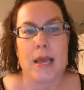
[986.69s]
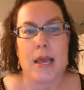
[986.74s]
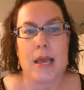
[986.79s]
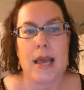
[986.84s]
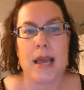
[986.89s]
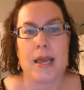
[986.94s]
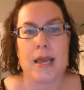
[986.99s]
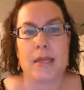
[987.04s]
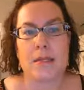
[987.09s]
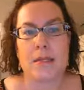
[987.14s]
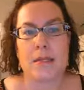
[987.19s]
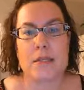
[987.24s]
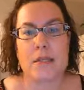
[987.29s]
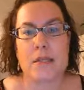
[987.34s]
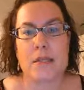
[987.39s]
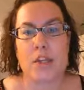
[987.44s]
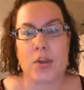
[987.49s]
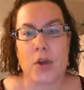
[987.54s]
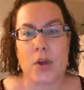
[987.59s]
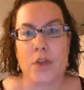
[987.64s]
And
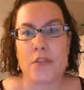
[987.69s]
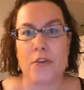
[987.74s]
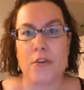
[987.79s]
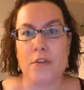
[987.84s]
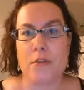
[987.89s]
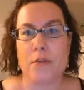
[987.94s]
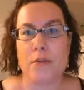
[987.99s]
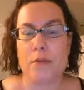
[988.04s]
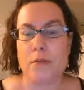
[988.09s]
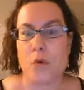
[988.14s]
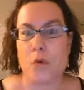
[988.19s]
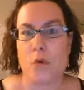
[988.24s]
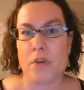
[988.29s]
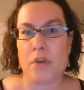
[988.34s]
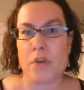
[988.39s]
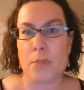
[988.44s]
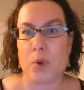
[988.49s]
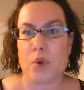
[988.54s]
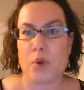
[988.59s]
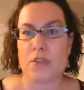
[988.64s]
you're not the
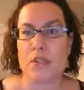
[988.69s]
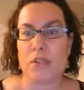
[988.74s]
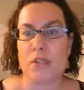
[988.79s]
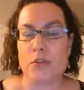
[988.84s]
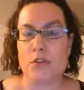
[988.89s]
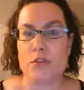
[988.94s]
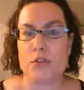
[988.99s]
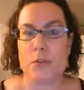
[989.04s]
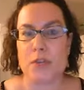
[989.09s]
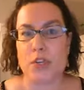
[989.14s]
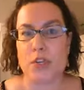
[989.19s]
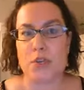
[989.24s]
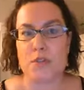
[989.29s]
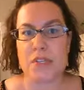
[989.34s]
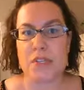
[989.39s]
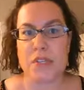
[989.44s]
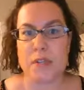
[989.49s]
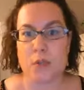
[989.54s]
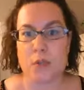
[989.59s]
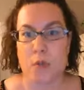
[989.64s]
only person who's been
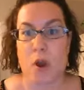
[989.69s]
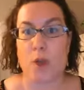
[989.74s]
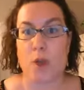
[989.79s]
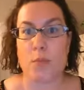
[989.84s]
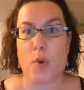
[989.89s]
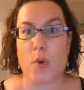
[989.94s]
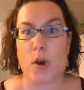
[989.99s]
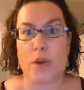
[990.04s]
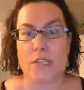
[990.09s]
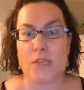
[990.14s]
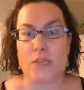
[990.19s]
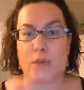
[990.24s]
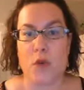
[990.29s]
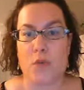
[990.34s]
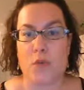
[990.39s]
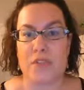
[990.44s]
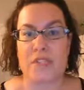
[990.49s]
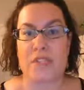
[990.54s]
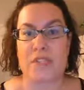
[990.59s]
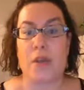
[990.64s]
using the wrong products for
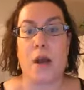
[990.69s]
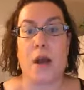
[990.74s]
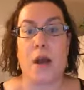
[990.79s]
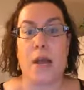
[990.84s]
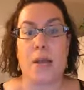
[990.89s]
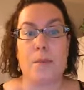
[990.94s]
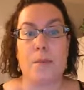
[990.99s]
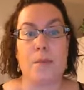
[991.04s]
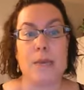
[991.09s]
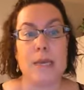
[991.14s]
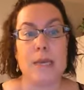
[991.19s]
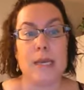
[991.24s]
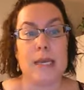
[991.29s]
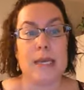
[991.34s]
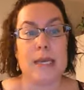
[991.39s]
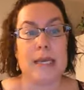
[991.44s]
all this time.